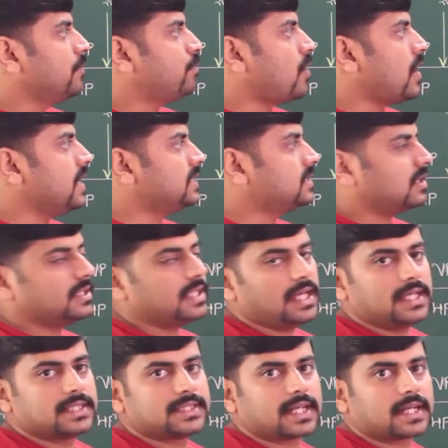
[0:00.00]
points on
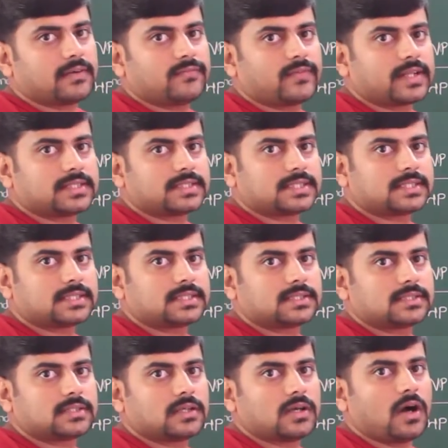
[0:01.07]
the
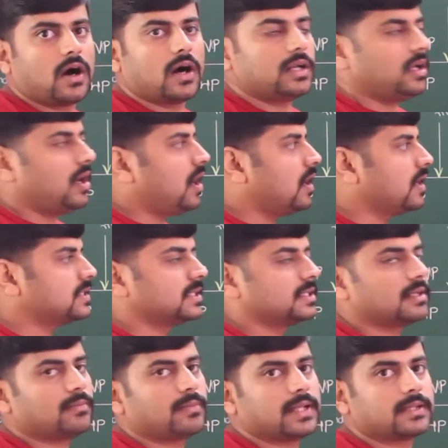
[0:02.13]
circumference on
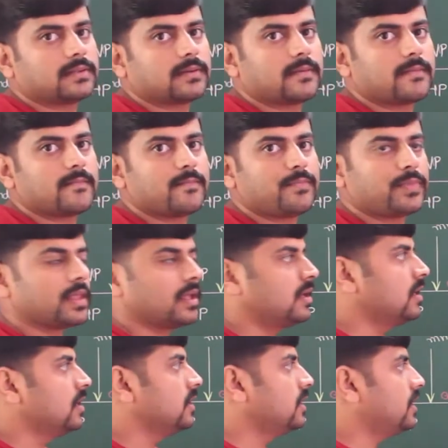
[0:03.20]
horizontal plane.
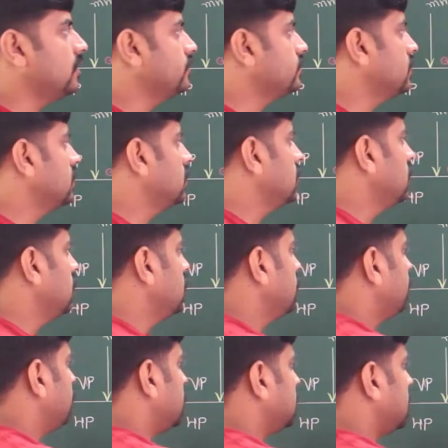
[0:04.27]
Now
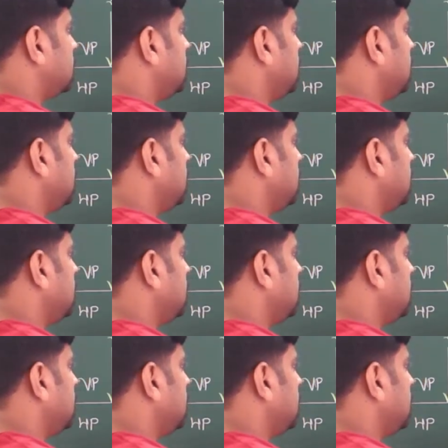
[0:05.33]
measure